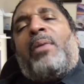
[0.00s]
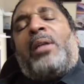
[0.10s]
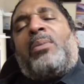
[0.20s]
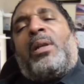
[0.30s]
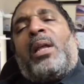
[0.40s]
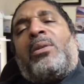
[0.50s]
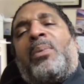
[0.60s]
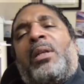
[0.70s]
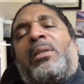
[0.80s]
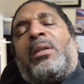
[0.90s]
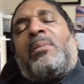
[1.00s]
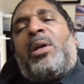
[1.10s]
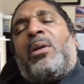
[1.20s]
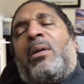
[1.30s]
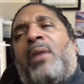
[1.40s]
That's what that 26
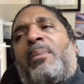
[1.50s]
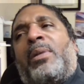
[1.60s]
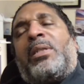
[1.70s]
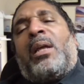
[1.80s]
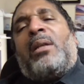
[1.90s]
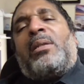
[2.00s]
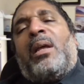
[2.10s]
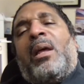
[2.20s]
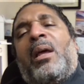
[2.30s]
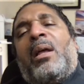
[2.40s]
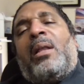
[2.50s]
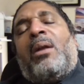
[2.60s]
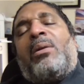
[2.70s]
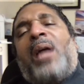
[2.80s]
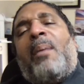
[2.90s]
million represents. Then
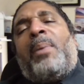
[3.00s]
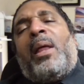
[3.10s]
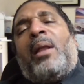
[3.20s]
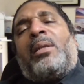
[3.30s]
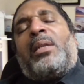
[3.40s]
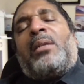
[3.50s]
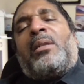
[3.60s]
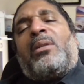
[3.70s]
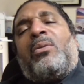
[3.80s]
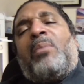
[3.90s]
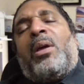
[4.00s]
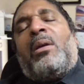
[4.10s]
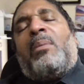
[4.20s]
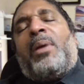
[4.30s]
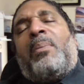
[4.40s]
on top of that are 62
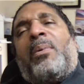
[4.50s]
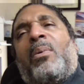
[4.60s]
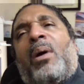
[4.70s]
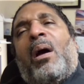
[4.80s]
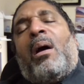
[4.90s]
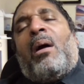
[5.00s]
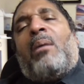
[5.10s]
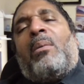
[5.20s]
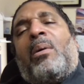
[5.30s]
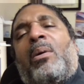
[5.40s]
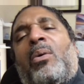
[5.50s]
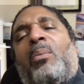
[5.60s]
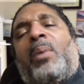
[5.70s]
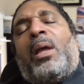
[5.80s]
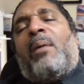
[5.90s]
million people who
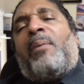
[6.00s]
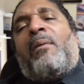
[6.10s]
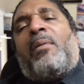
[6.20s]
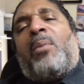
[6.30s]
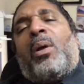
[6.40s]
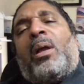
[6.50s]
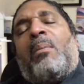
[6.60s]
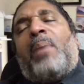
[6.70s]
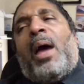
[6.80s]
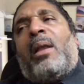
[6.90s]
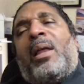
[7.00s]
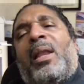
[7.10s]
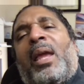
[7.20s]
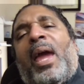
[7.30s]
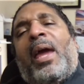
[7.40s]
get up every morning, can buy
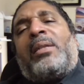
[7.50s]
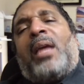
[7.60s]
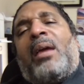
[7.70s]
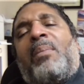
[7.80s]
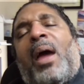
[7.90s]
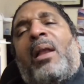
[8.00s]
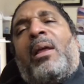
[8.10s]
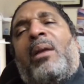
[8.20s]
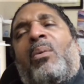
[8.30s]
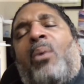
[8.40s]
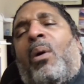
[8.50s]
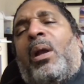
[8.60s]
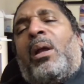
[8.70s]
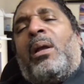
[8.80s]
unleaded gas, can't buy unleaded water.